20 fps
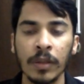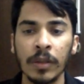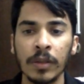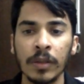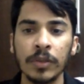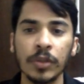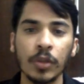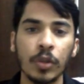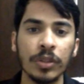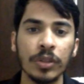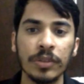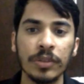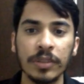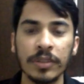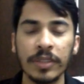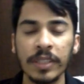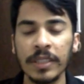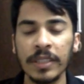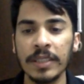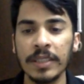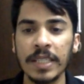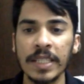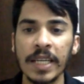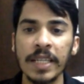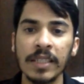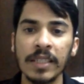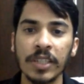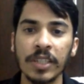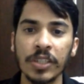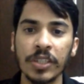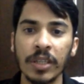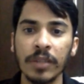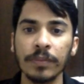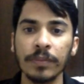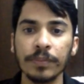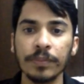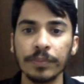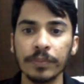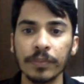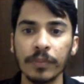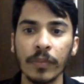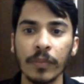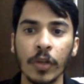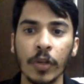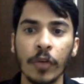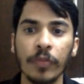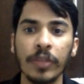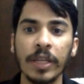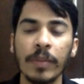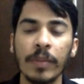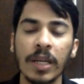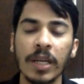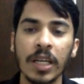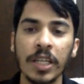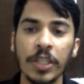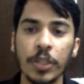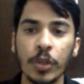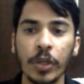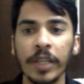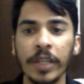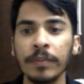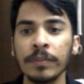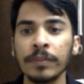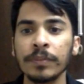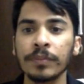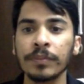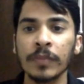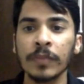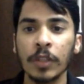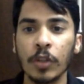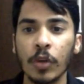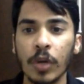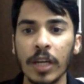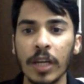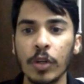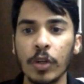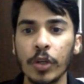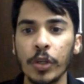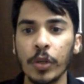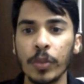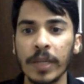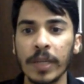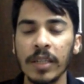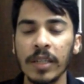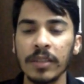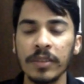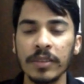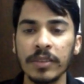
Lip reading: So this is the sagittal section of the MRI showing coracohumeral.